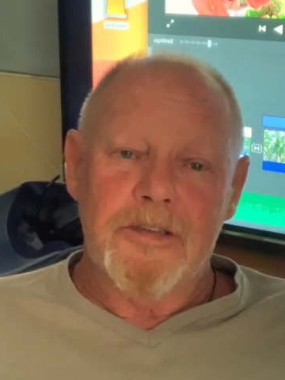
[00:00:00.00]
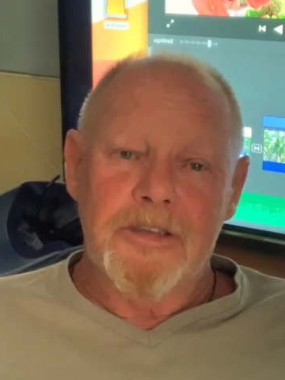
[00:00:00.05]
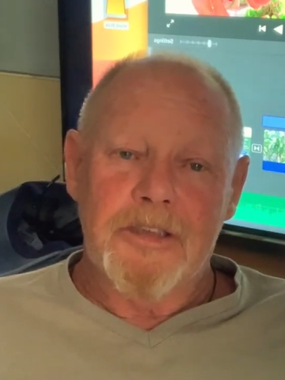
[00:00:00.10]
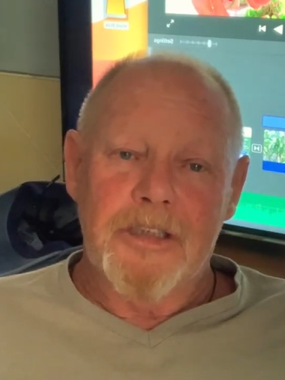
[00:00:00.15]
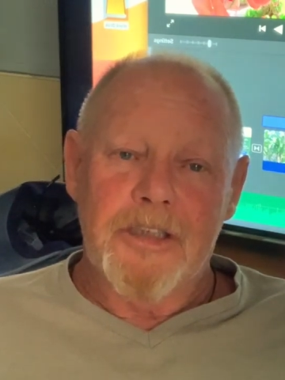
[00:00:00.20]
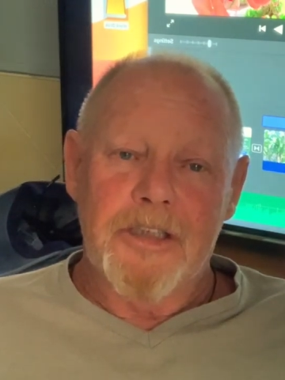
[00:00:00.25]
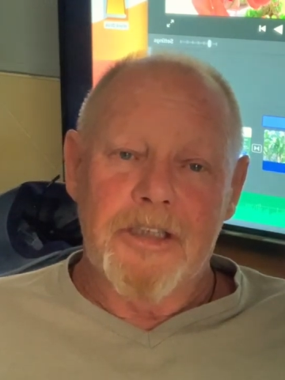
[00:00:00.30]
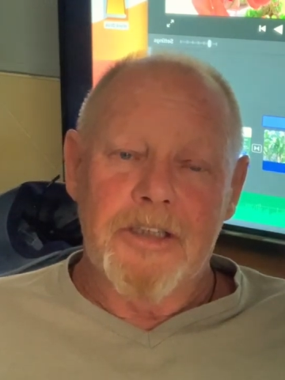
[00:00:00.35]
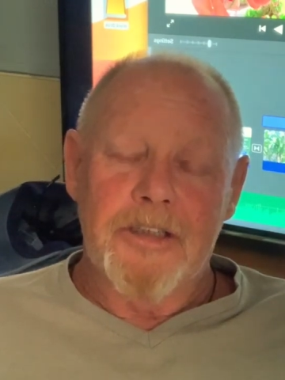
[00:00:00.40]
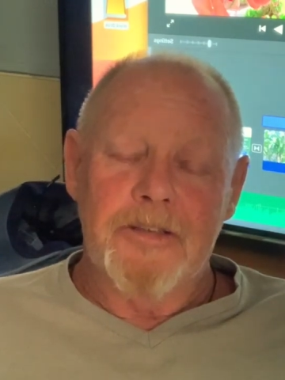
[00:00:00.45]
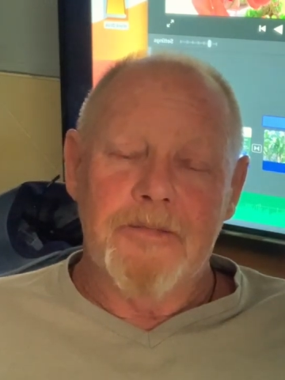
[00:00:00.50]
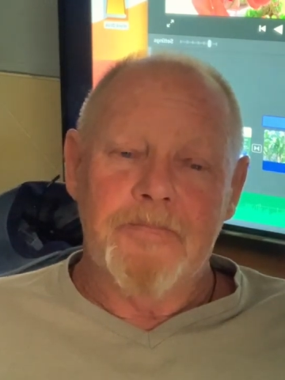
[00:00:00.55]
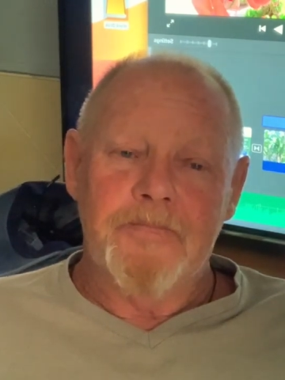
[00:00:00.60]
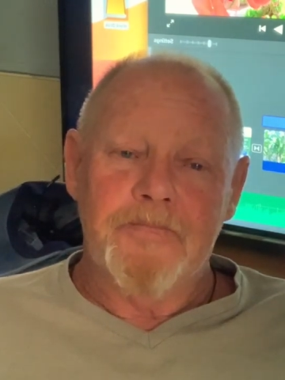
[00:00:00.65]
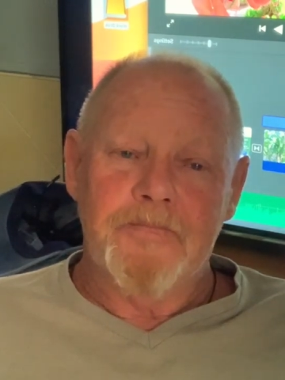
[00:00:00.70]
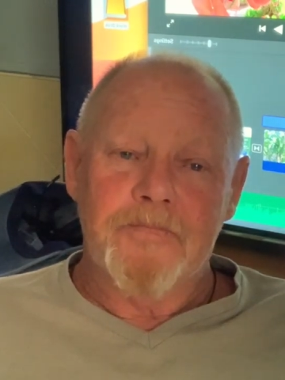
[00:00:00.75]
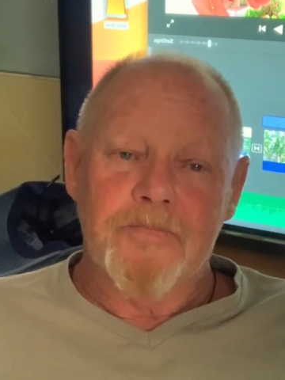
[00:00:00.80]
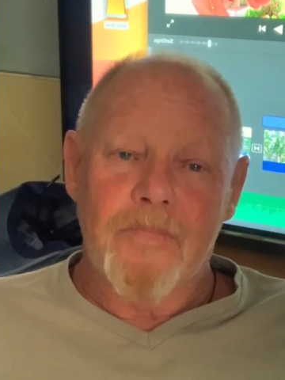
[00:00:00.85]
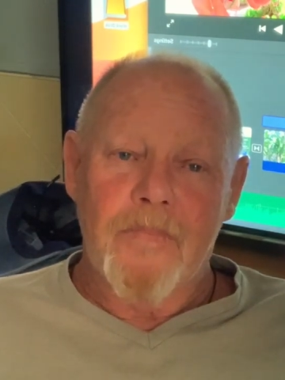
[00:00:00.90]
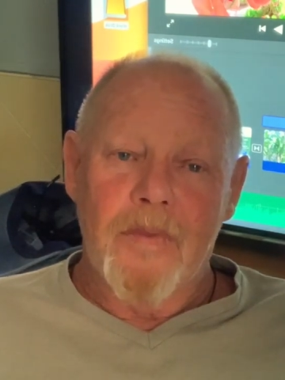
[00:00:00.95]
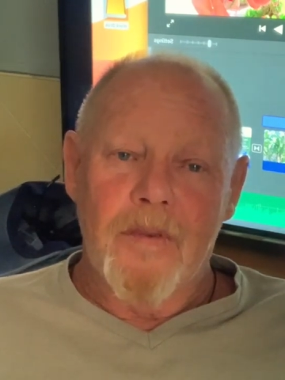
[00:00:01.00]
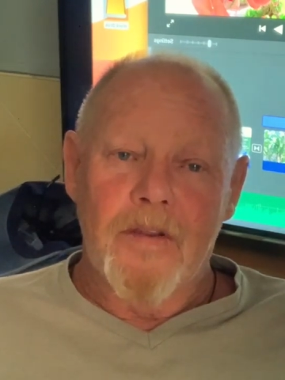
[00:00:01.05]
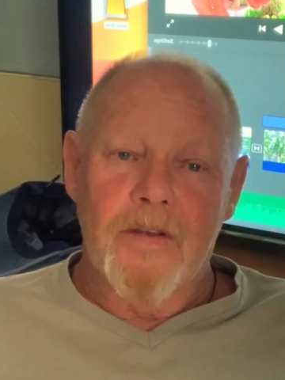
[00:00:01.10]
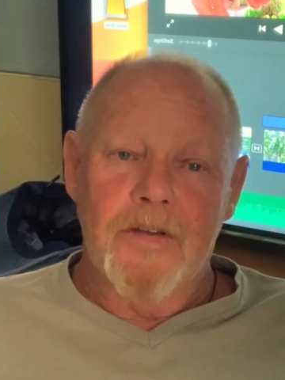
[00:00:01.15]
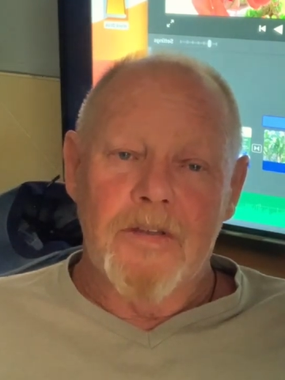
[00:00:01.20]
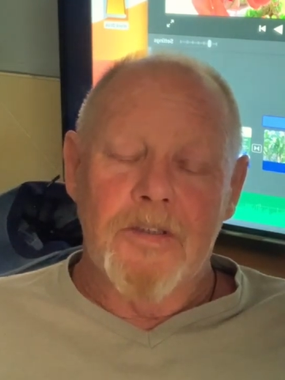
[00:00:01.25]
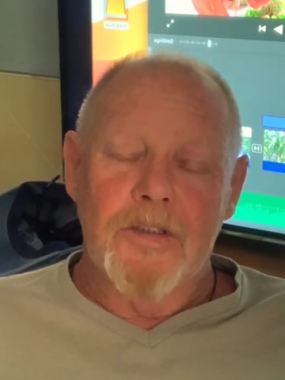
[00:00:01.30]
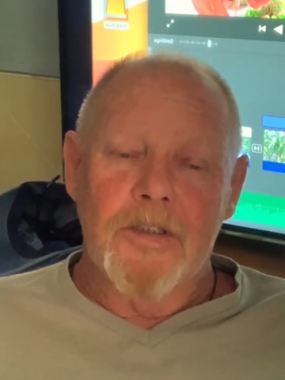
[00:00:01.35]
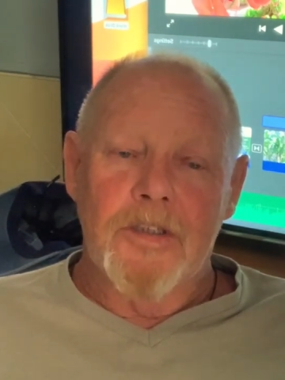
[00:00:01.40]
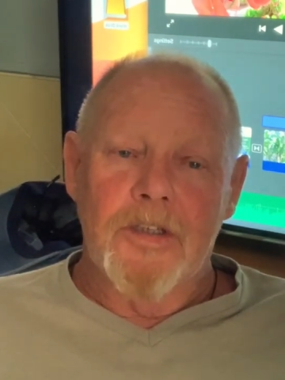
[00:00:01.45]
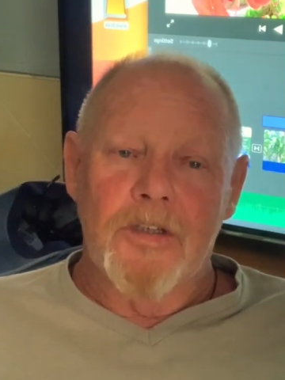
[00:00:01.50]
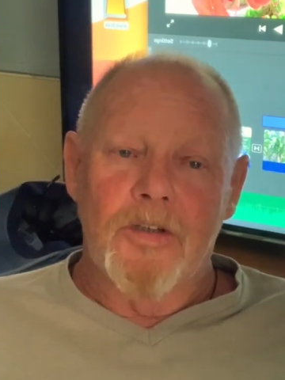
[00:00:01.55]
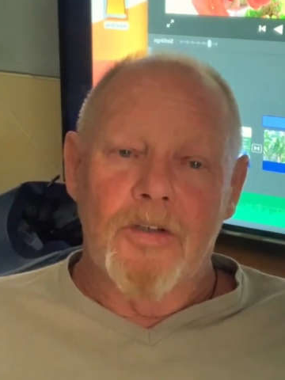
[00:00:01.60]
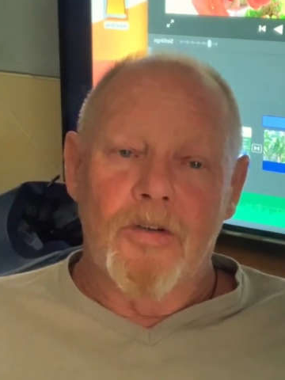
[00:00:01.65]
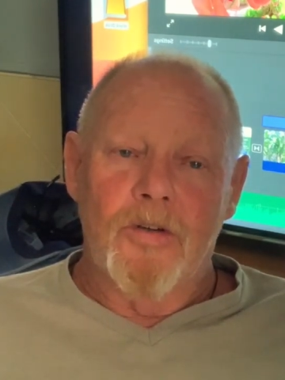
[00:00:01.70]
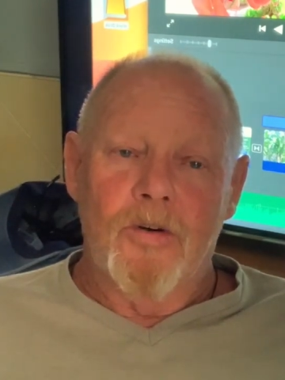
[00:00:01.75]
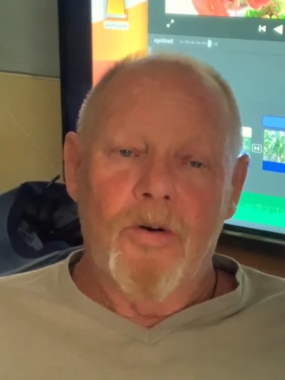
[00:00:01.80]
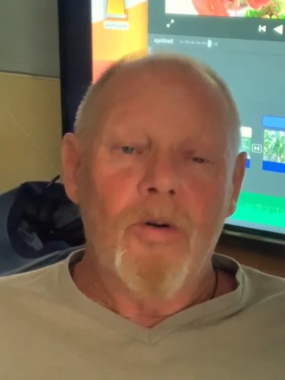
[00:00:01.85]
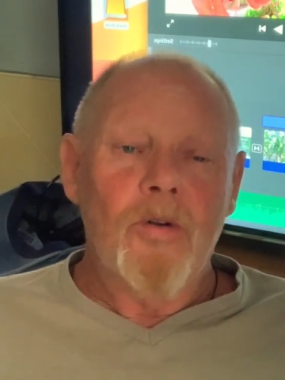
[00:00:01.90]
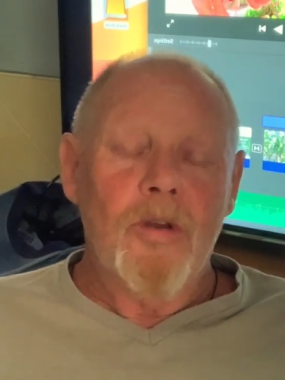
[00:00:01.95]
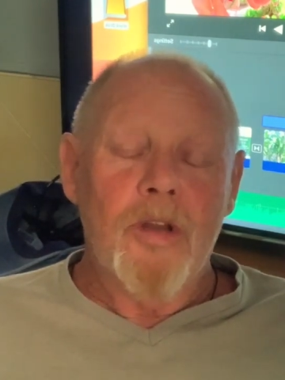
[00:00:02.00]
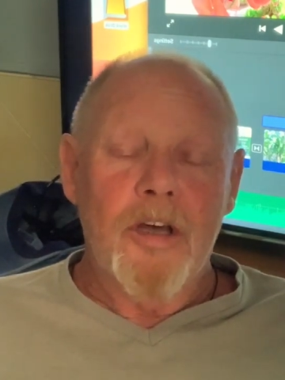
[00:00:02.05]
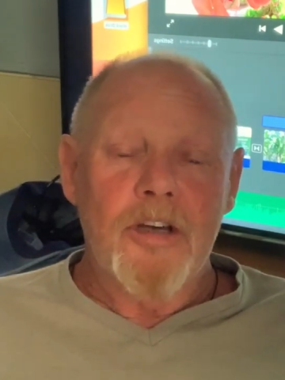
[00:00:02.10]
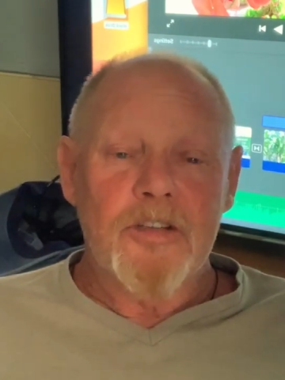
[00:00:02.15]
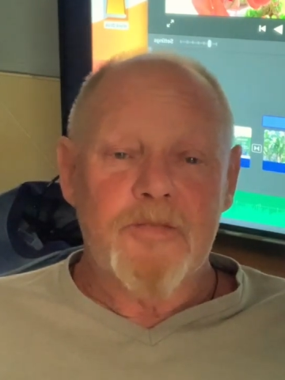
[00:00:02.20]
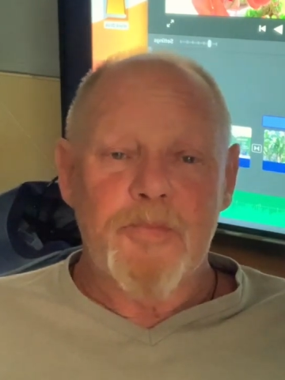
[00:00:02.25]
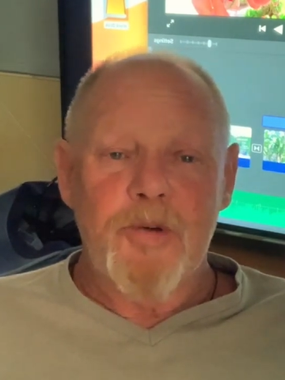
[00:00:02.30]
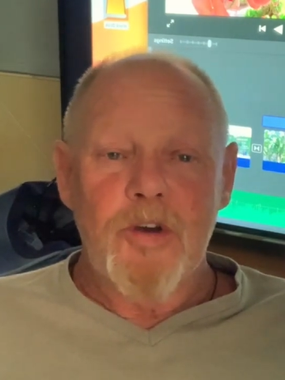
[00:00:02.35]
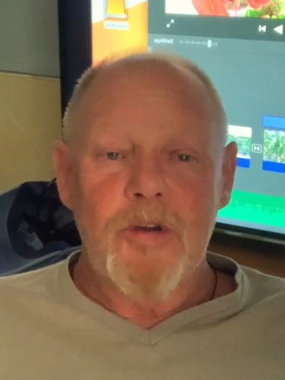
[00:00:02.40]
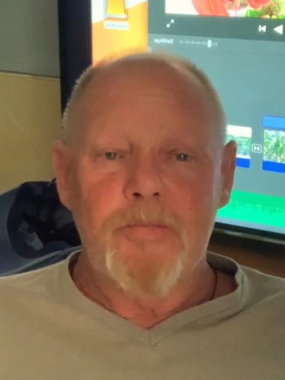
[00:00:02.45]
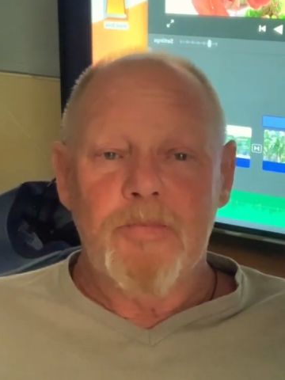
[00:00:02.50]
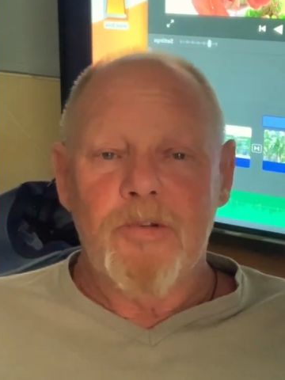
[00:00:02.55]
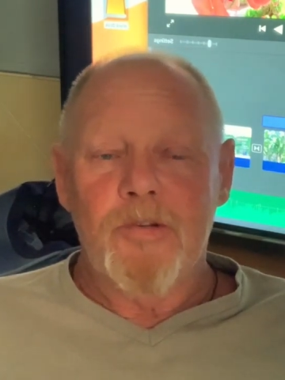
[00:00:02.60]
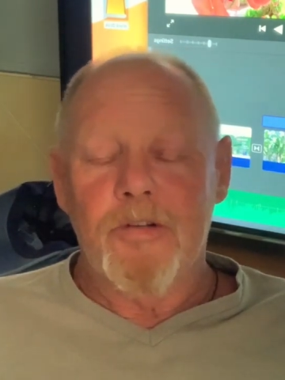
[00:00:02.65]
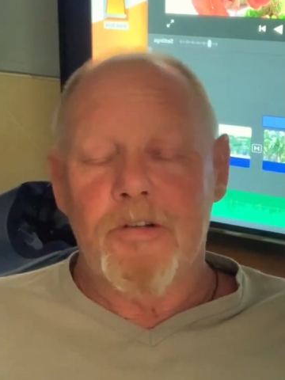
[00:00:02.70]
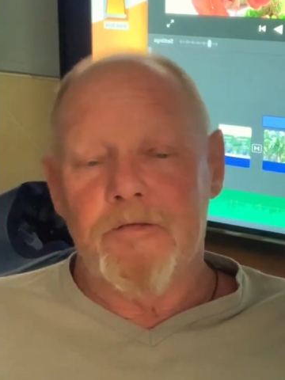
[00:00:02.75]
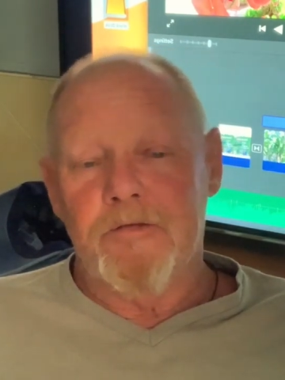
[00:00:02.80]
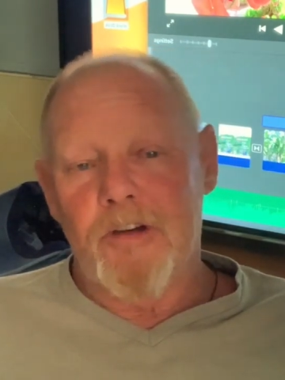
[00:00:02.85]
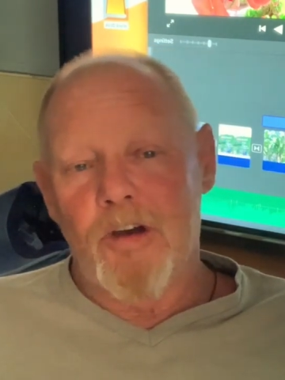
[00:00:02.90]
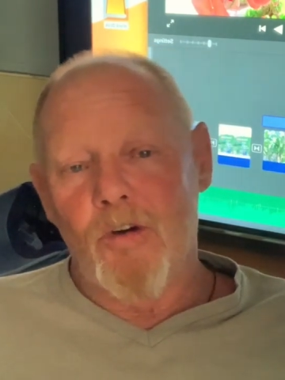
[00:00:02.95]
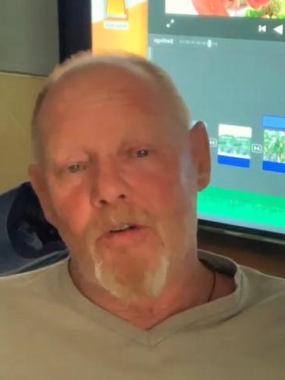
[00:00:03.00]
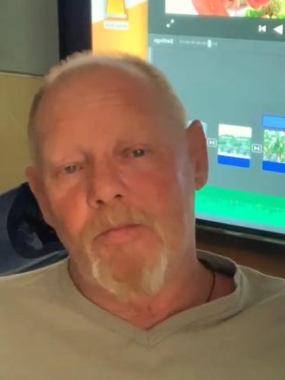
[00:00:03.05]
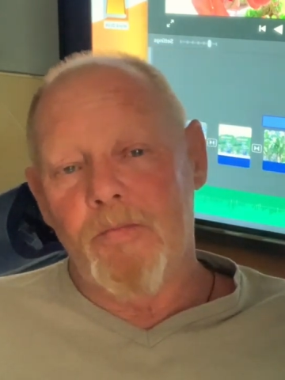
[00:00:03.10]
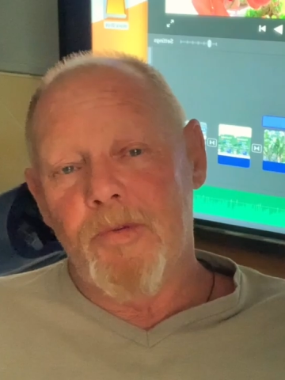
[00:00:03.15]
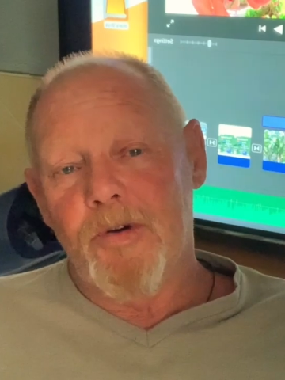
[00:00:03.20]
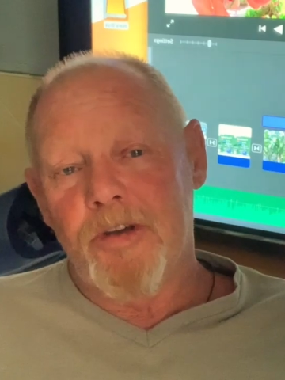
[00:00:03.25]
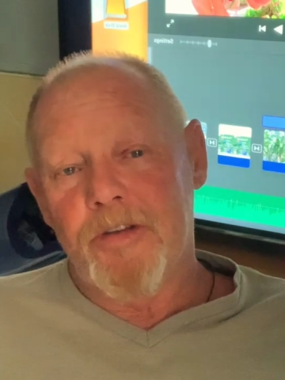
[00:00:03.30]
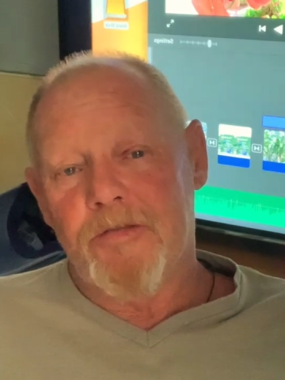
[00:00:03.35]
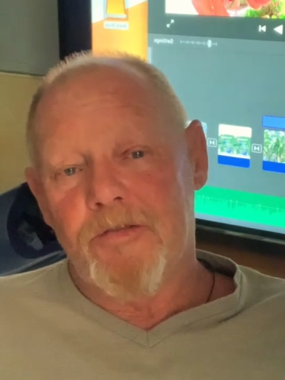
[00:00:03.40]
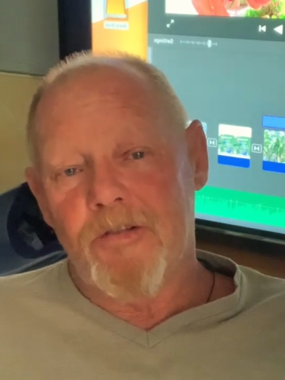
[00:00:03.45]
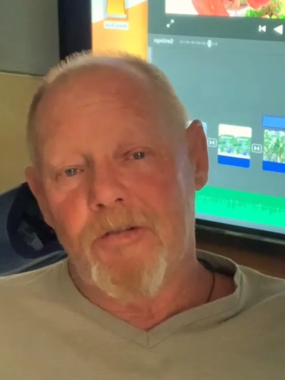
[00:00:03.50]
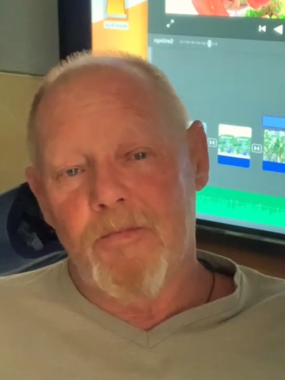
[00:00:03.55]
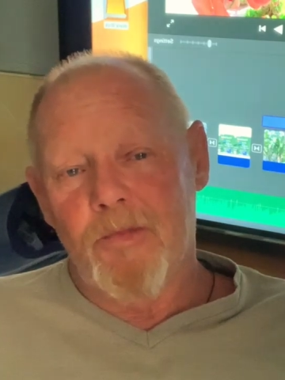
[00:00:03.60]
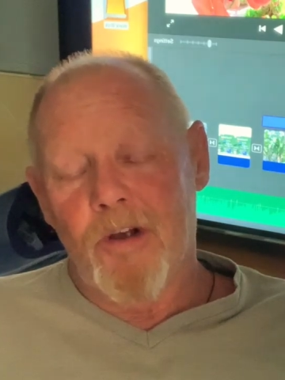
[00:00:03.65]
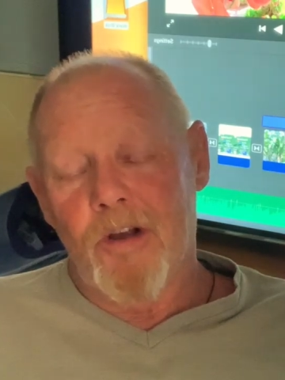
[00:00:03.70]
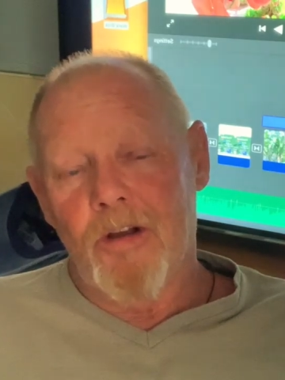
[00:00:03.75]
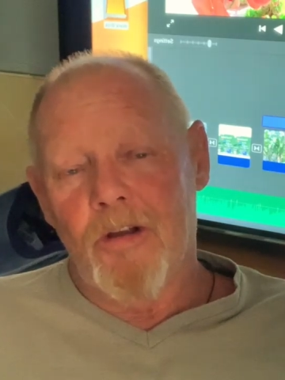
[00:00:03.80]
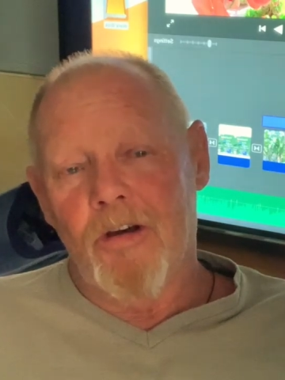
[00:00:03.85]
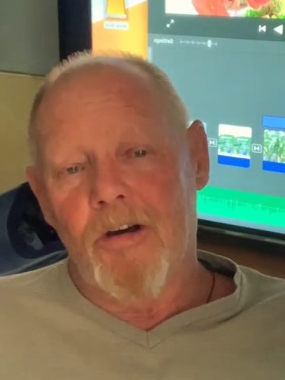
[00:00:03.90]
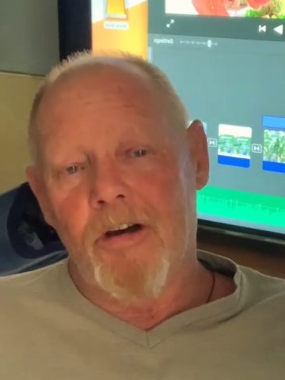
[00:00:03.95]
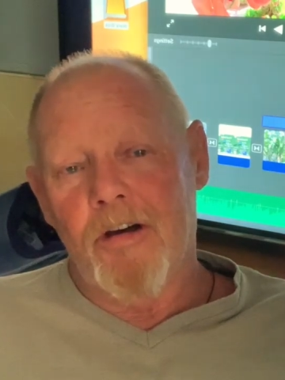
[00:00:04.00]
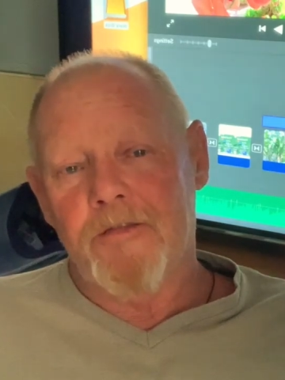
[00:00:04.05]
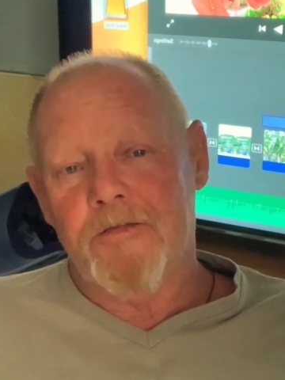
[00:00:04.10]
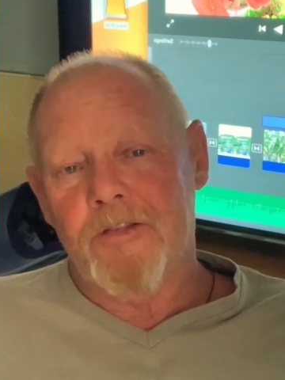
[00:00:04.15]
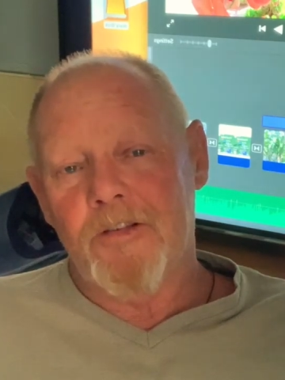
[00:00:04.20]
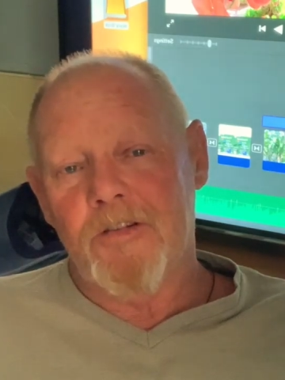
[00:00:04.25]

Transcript: Um, all those people that have helped me through my life,